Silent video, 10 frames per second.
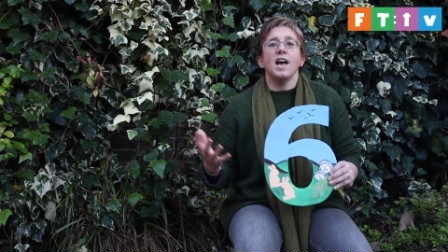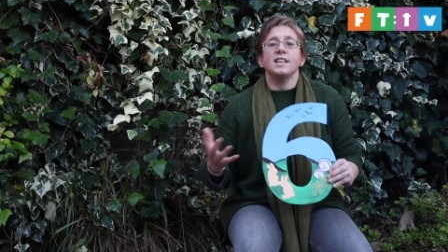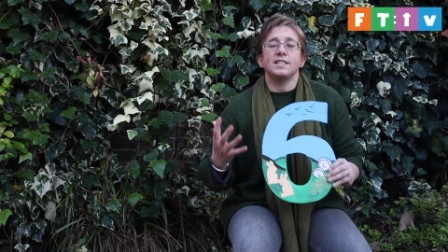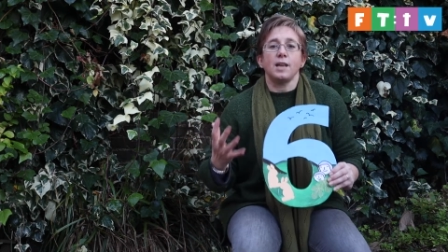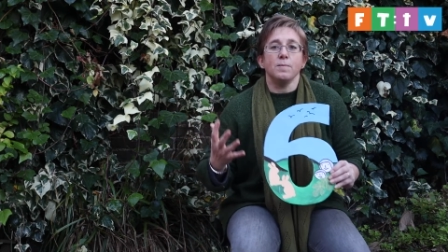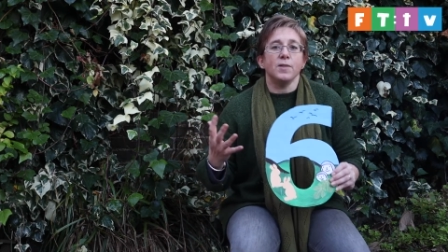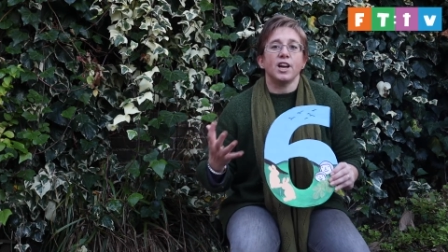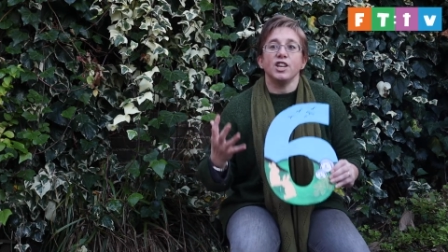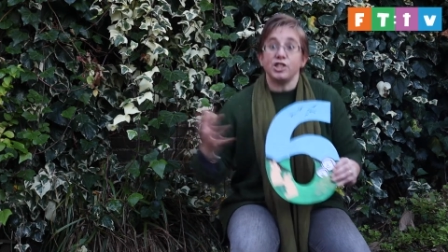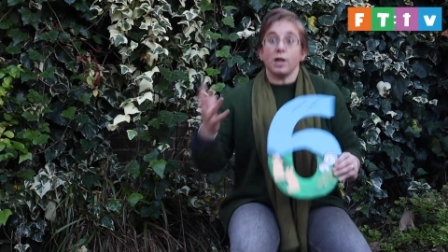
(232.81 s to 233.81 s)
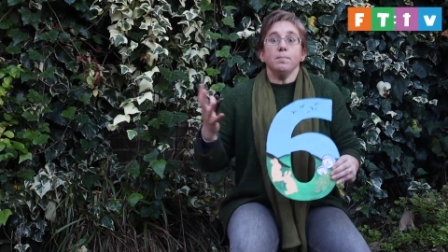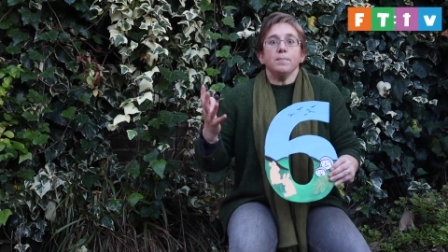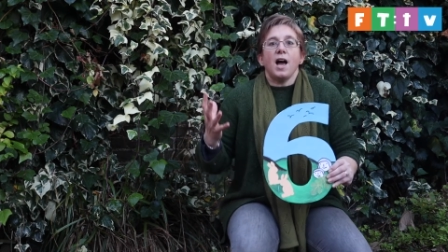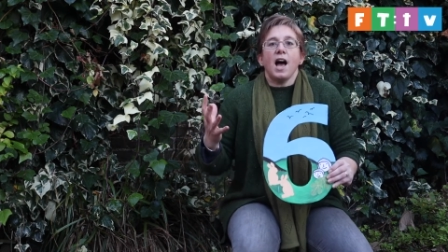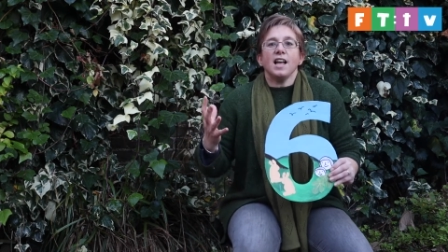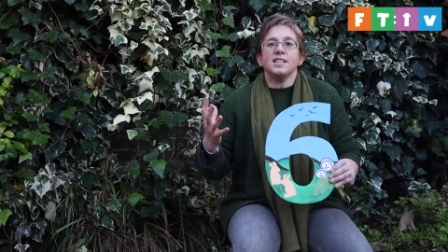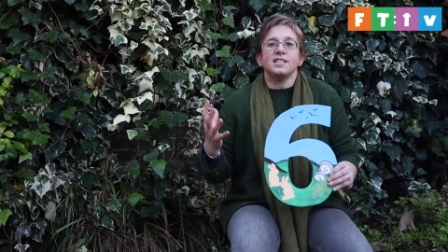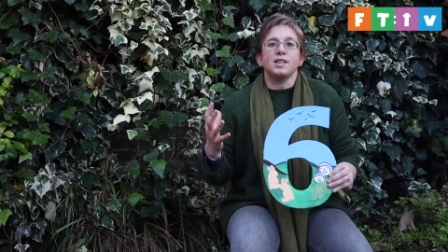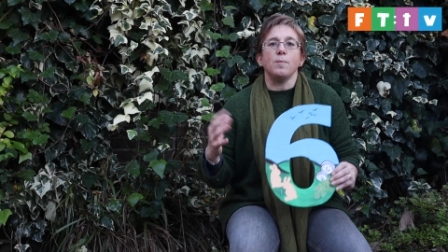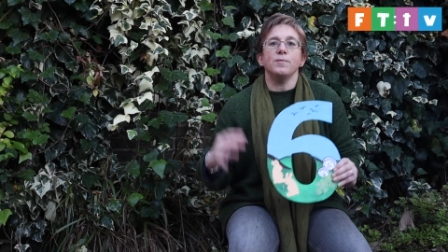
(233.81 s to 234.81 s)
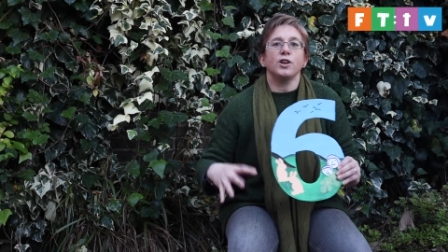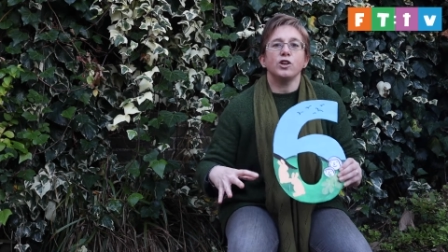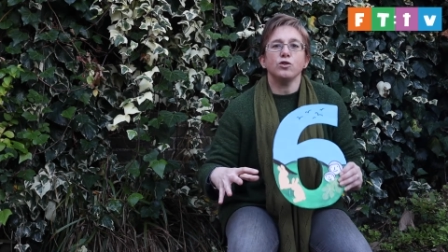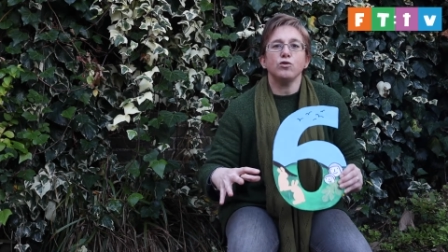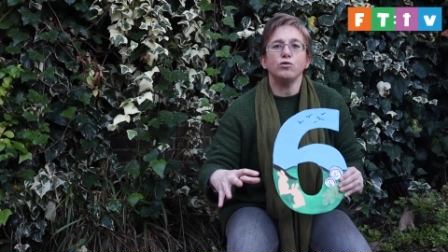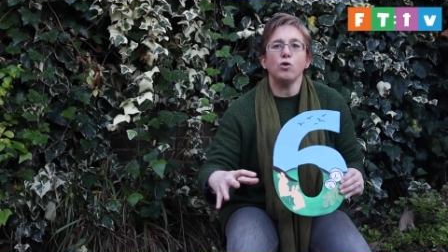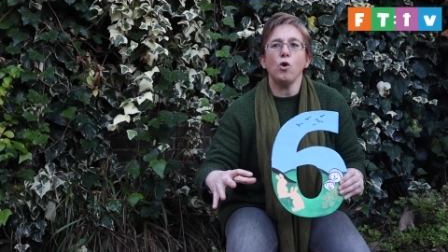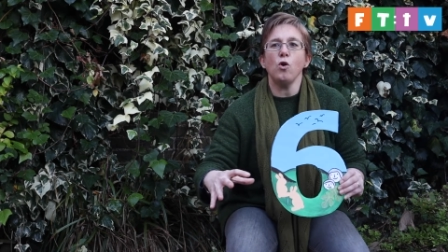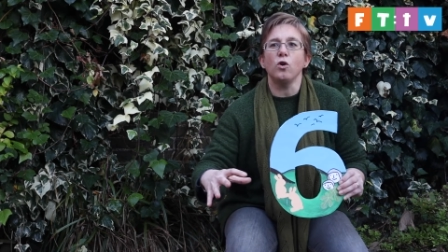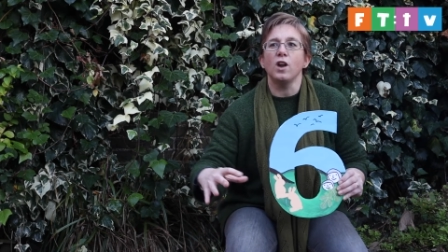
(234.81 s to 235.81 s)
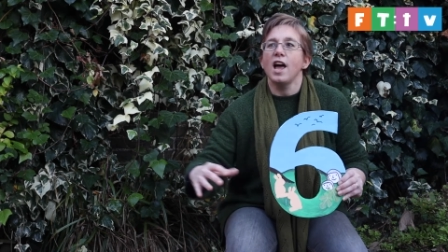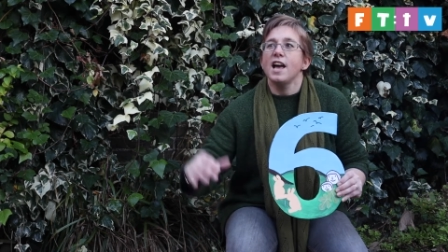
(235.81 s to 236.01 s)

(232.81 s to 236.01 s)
some that can jump and some that can crawl,